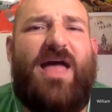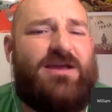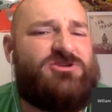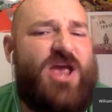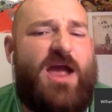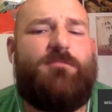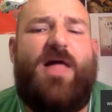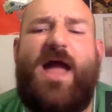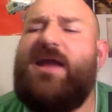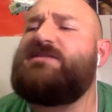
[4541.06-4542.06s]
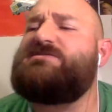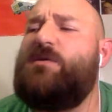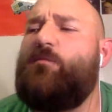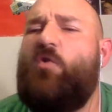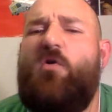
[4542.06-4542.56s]
like Jack Black in
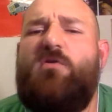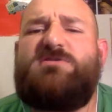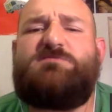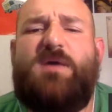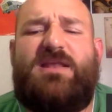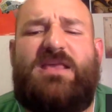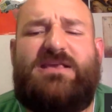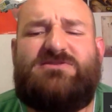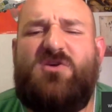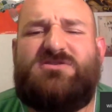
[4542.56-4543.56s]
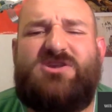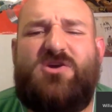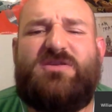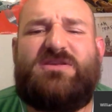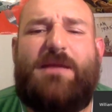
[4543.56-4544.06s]
some roles, but he's
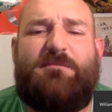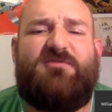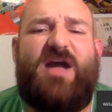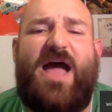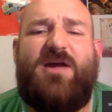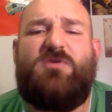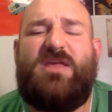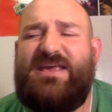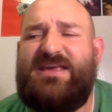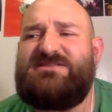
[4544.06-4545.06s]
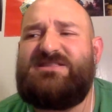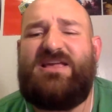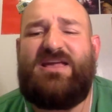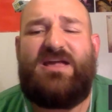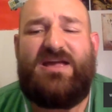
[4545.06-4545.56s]
also the type of guy who can
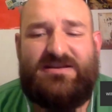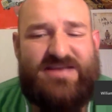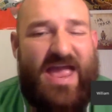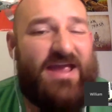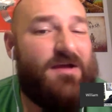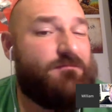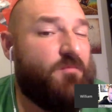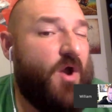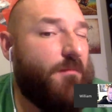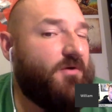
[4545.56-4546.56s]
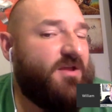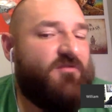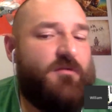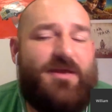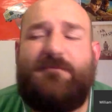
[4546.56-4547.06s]
easily tank a property
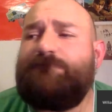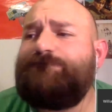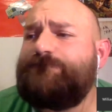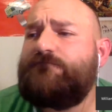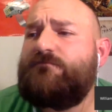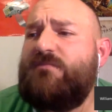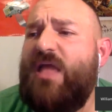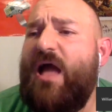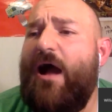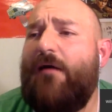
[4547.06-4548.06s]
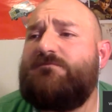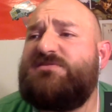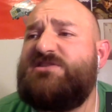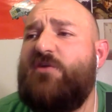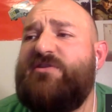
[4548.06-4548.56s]
for me.
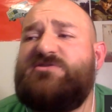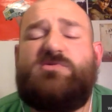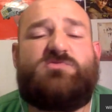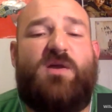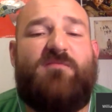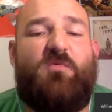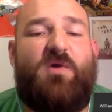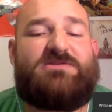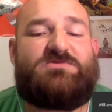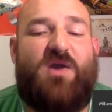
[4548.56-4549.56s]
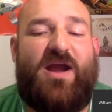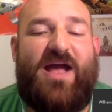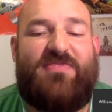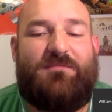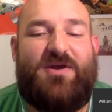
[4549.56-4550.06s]
So this was one of the ones where I
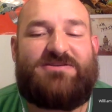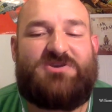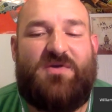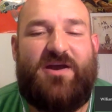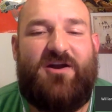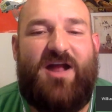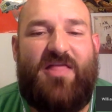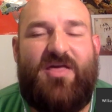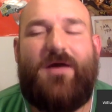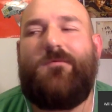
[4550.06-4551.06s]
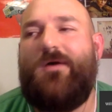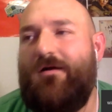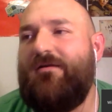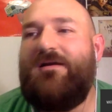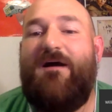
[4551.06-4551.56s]
got the press screener and I thought,
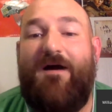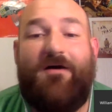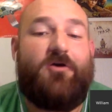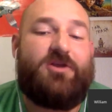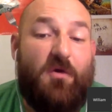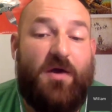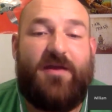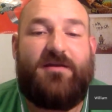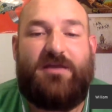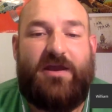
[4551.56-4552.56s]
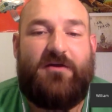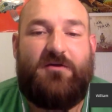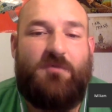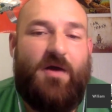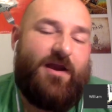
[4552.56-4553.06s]
well, I'll go do it. You know,
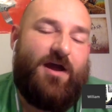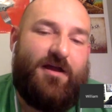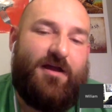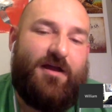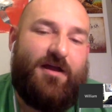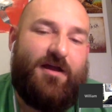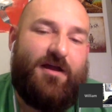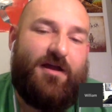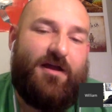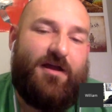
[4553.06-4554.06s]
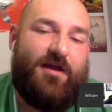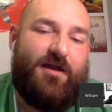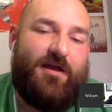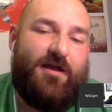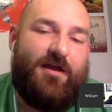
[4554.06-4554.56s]
why not? And that
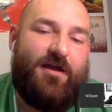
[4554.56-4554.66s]
was